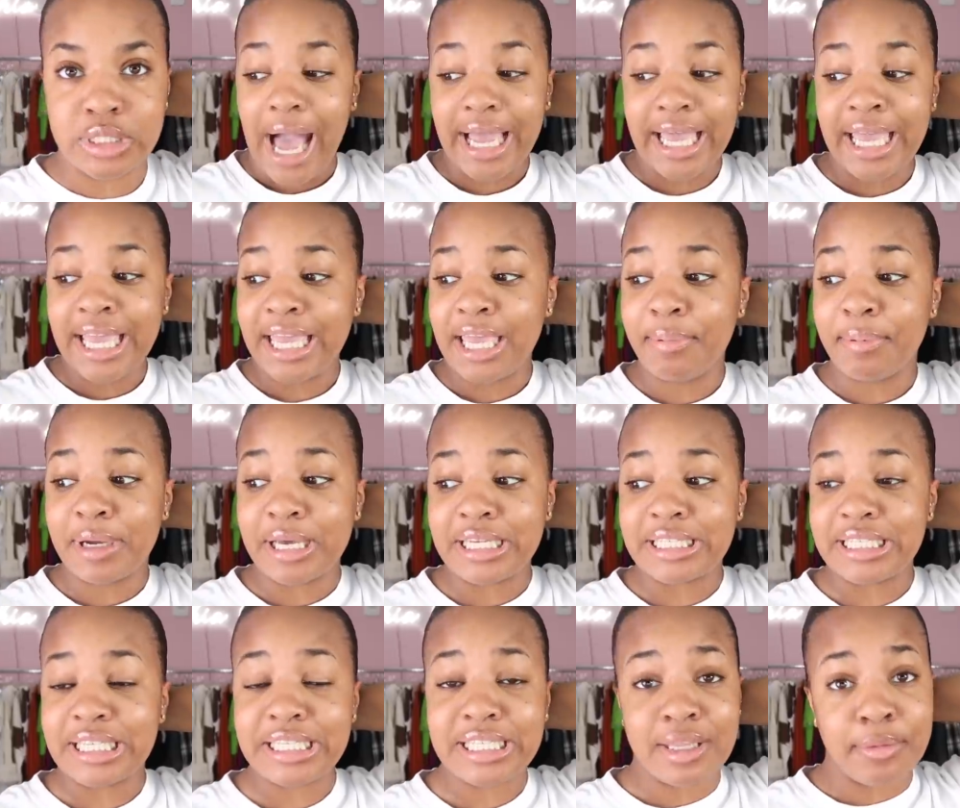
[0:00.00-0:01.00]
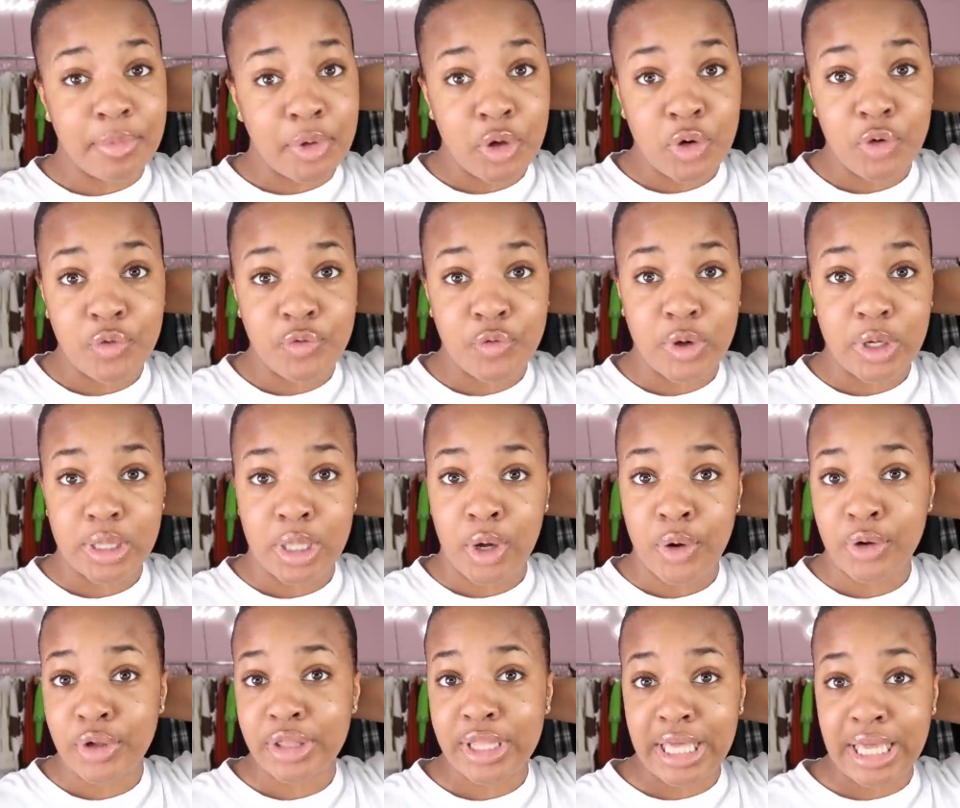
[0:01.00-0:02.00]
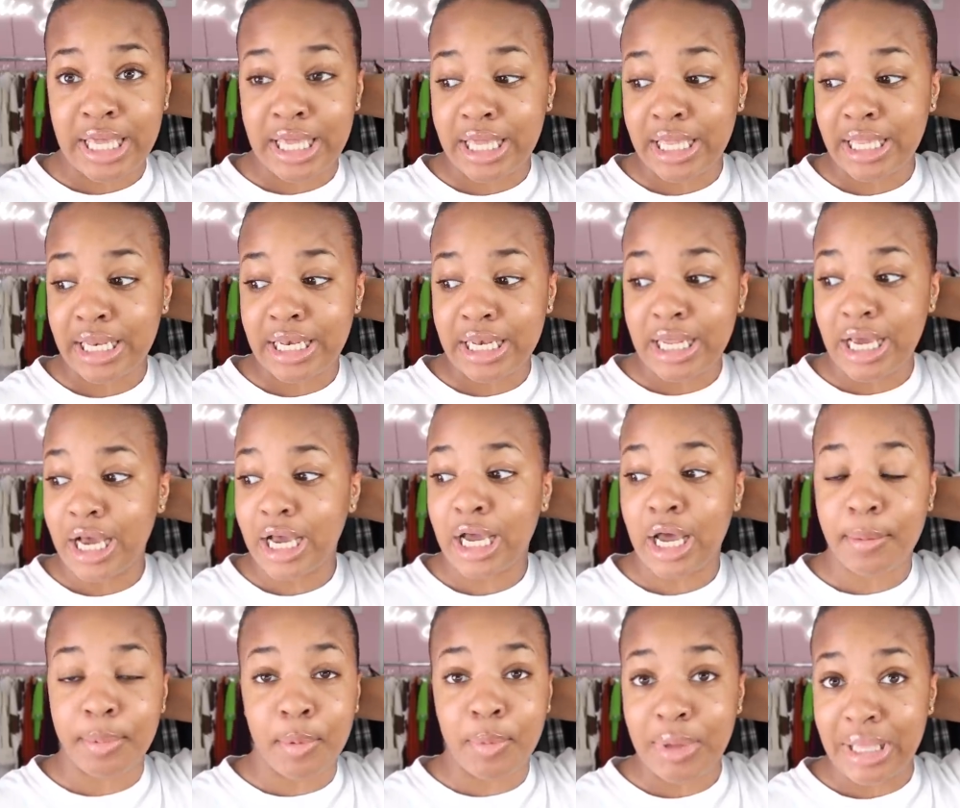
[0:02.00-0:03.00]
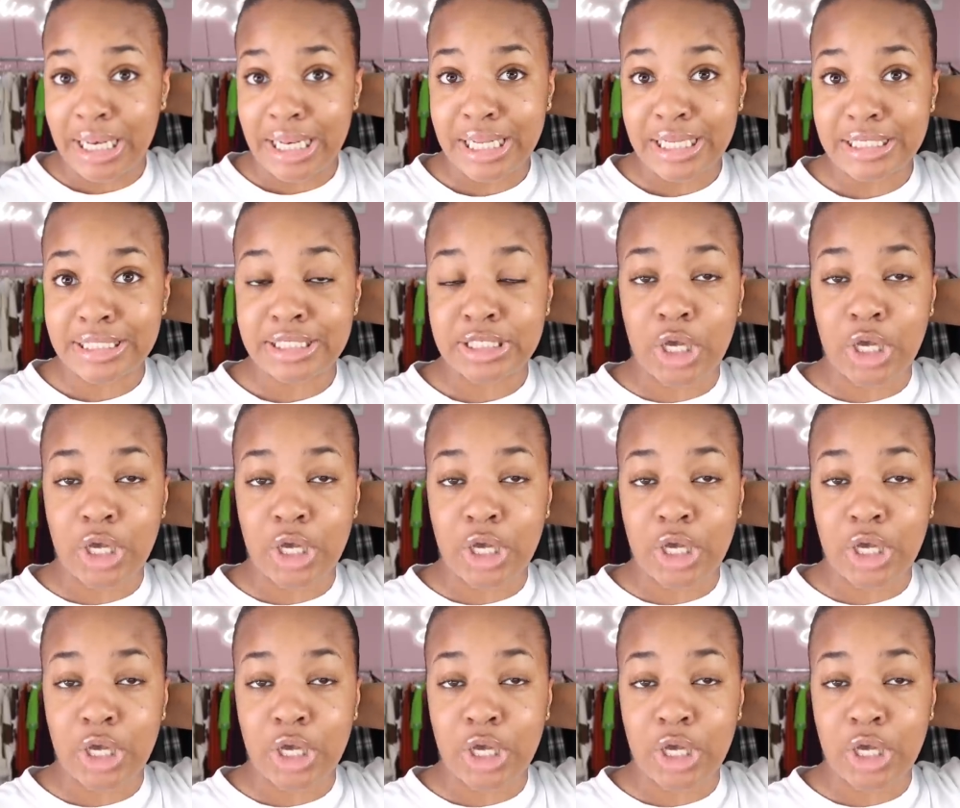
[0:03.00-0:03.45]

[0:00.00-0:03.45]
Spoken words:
I can't keep a consistent mood for longer than a couple minutes.